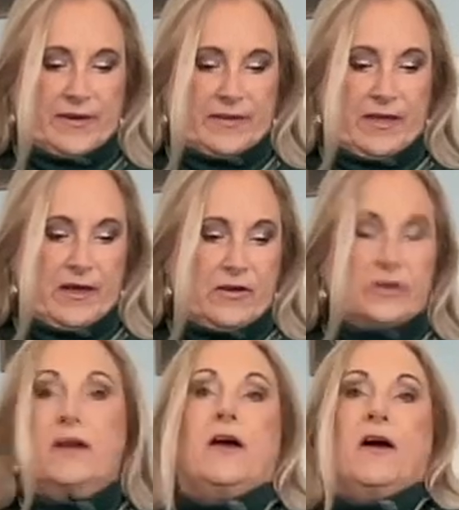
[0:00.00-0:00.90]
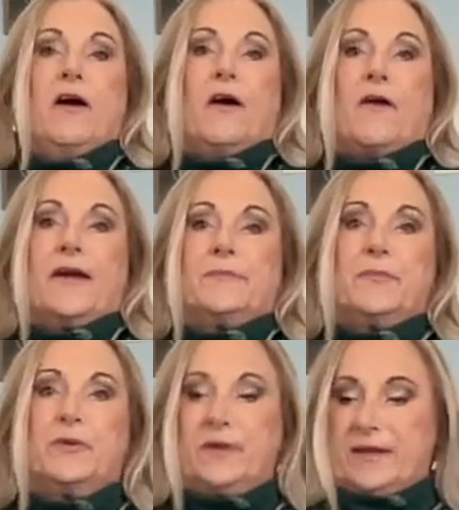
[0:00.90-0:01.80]
it long, or
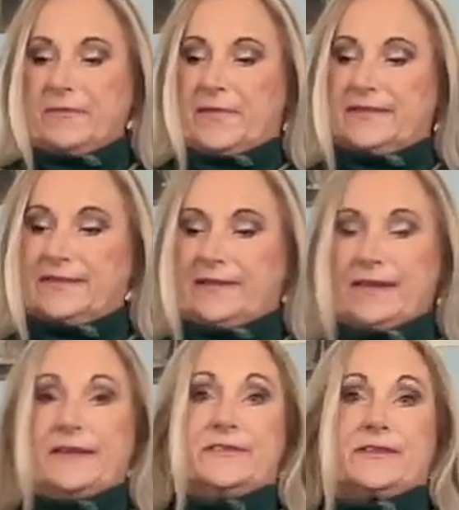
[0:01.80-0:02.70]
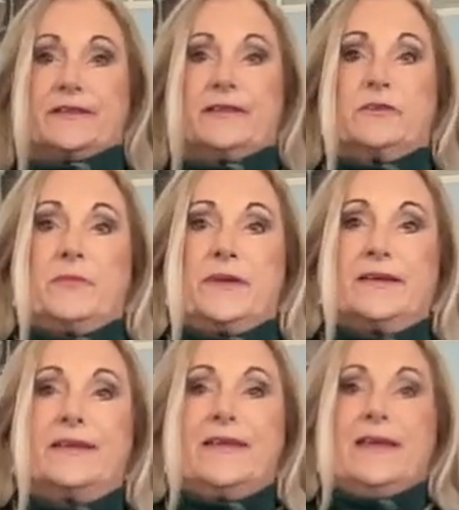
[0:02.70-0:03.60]
I'd pull up my sleeves a little bit.